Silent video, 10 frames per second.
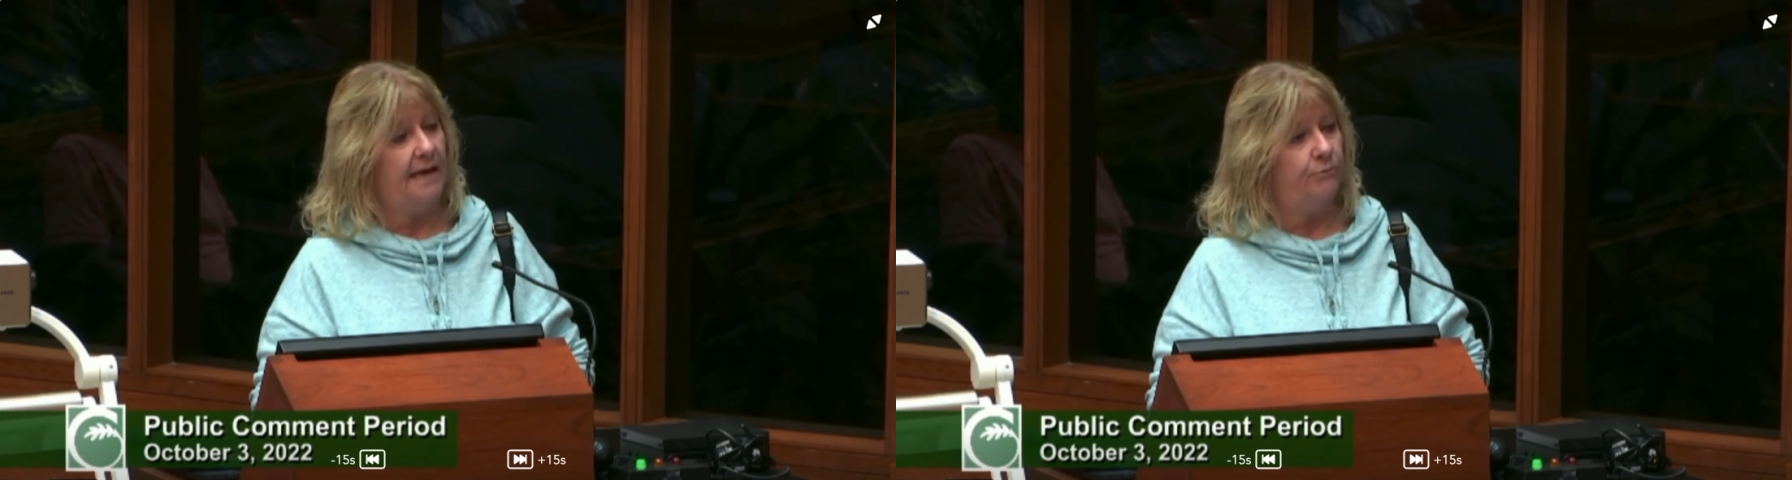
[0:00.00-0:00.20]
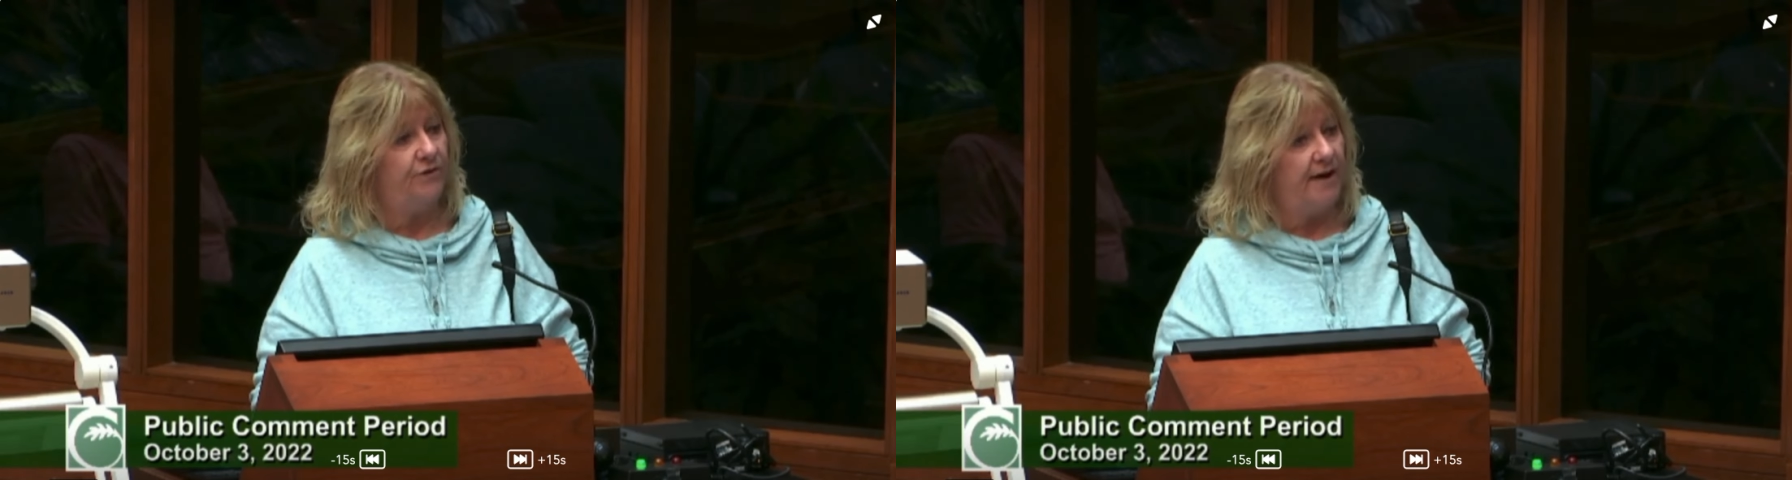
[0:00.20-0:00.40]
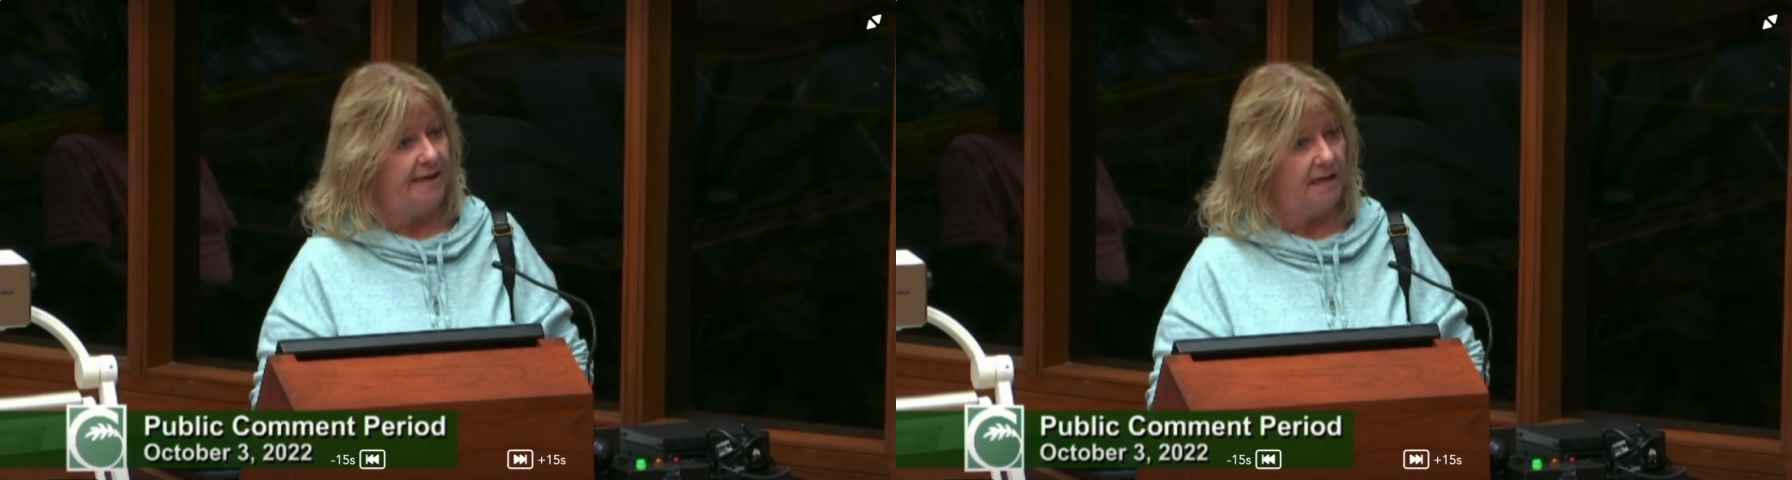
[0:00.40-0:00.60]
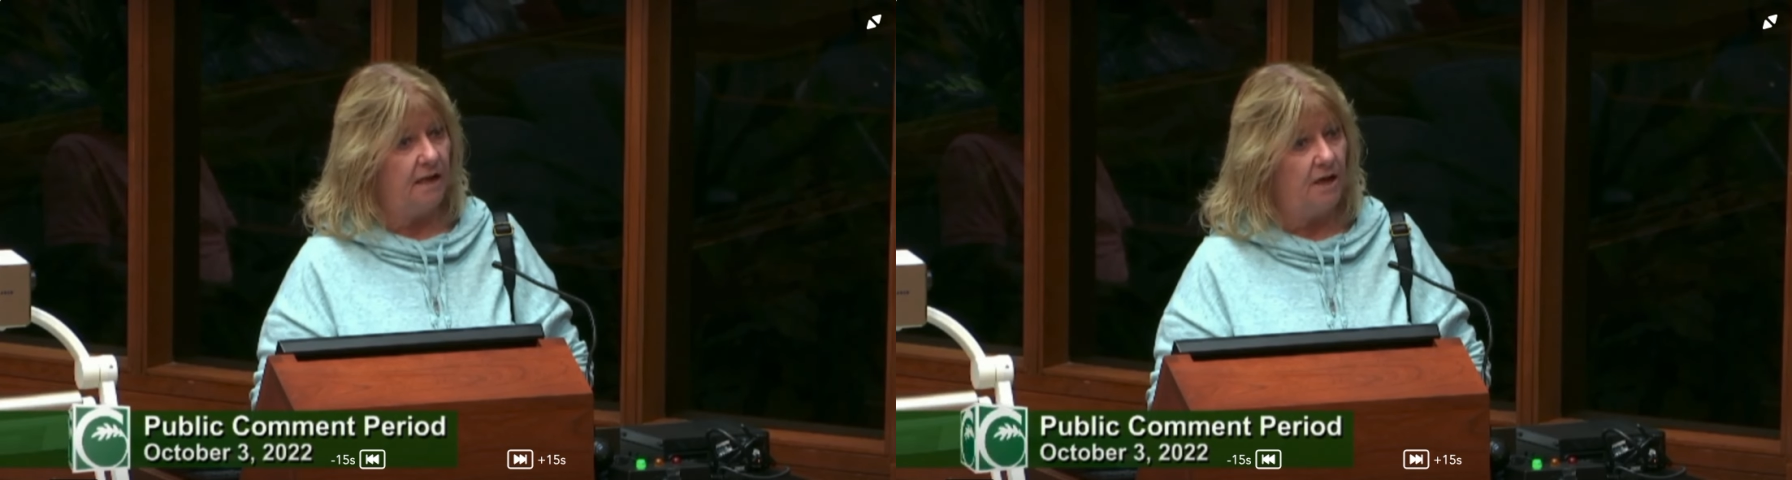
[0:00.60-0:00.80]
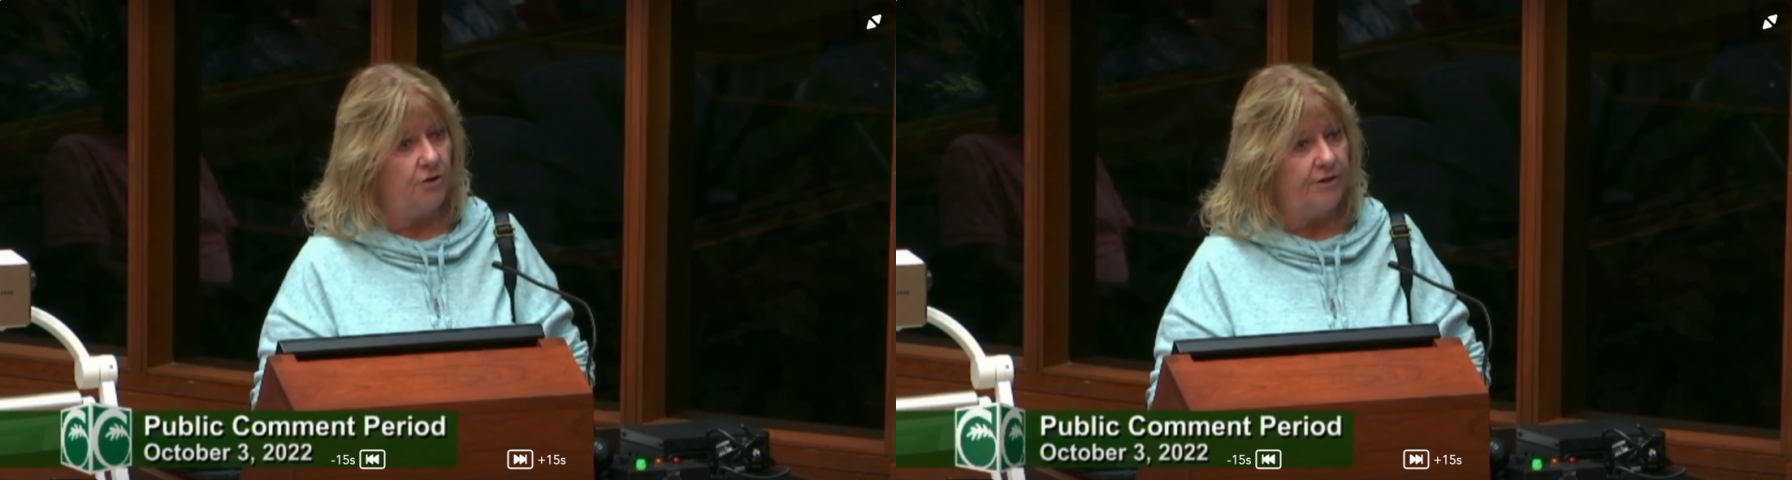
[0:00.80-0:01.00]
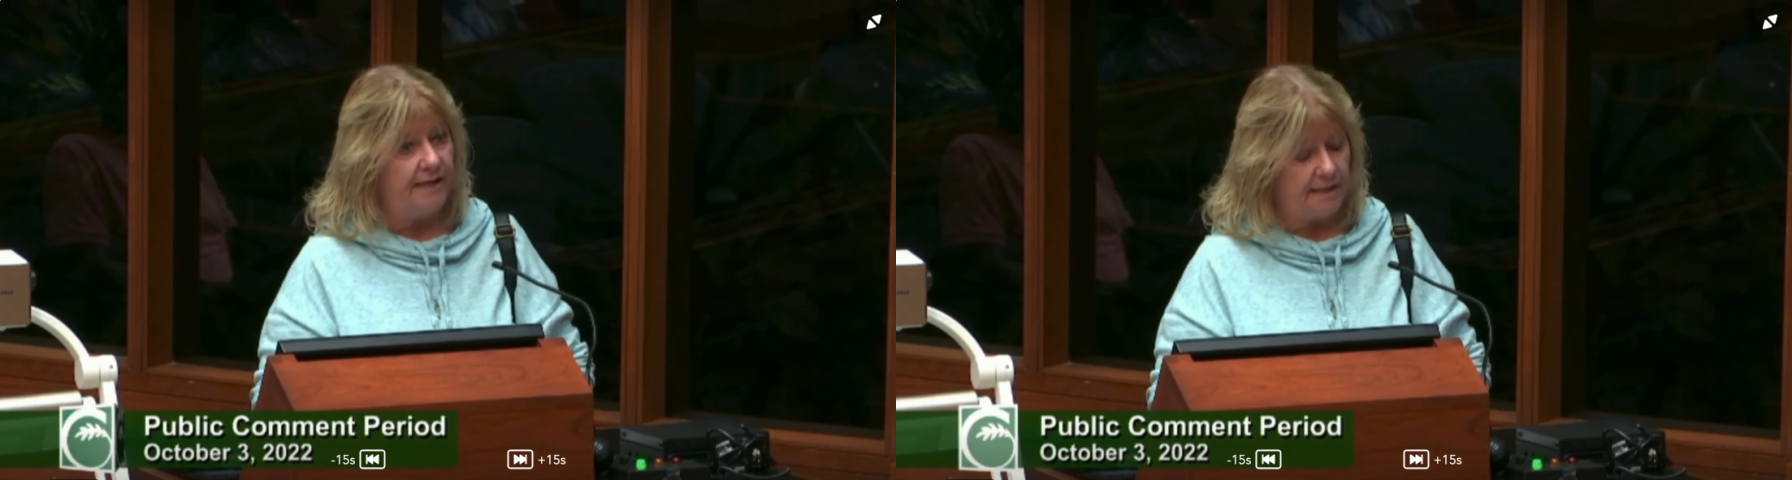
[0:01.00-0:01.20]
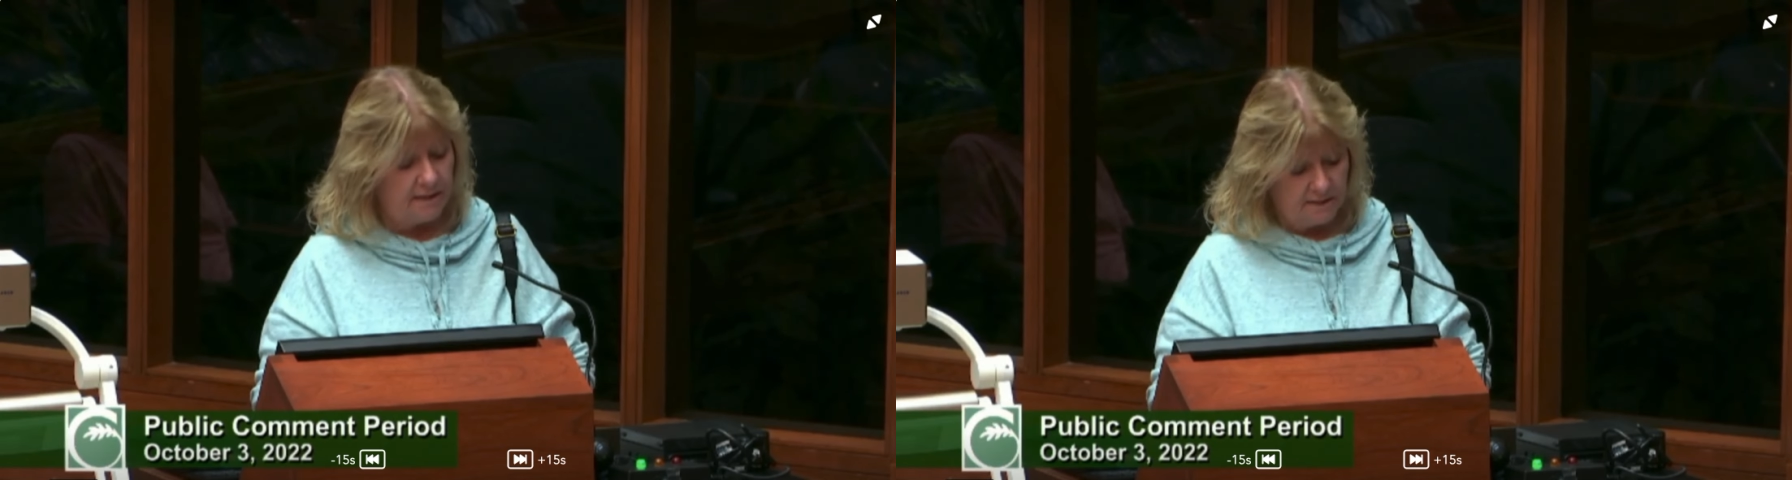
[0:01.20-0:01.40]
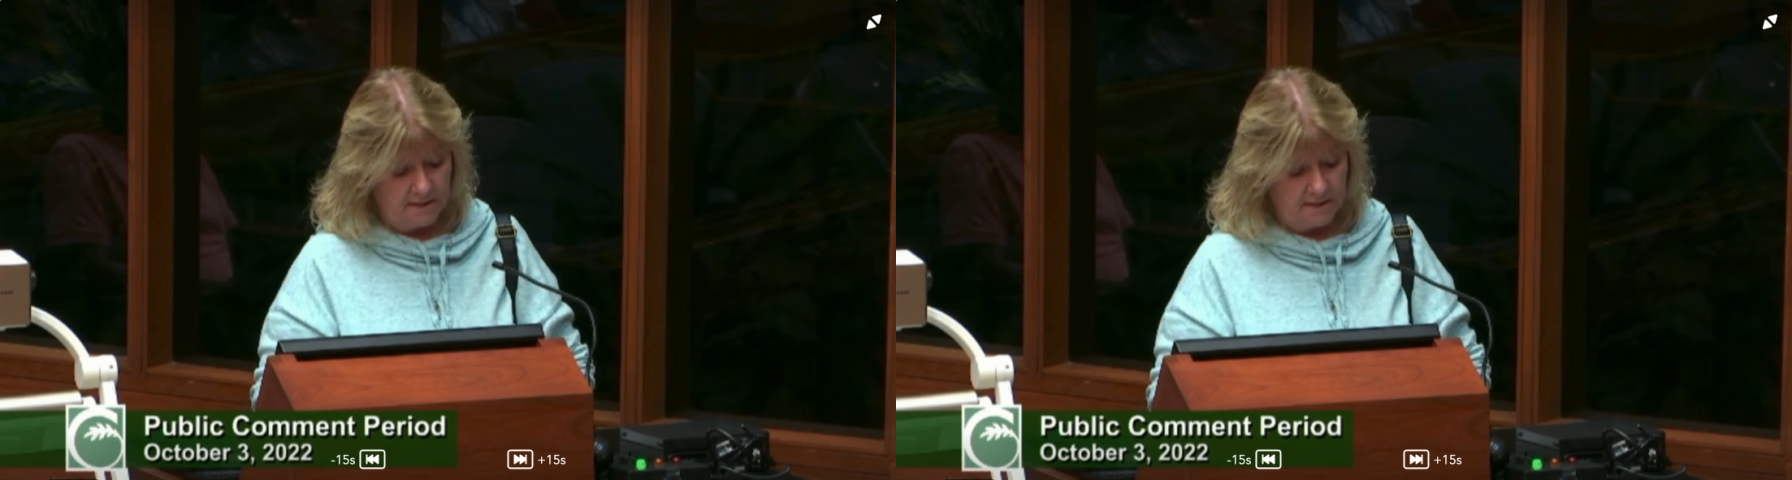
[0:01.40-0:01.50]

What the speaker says: and providing clothing,